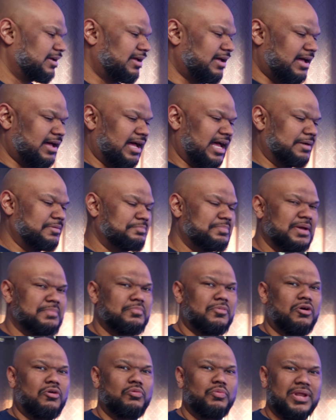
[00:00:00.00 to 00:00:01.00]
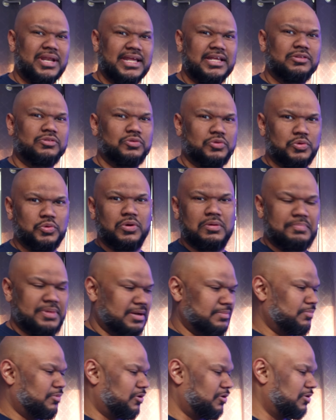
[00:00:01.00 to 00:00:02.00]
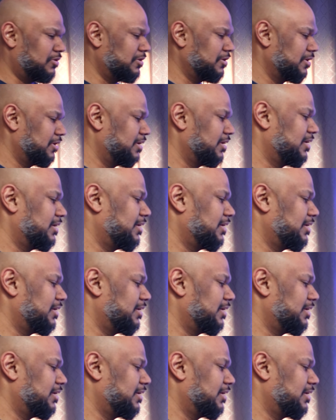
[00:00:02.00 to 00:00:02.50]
I'm a bit more willing to do a bit more.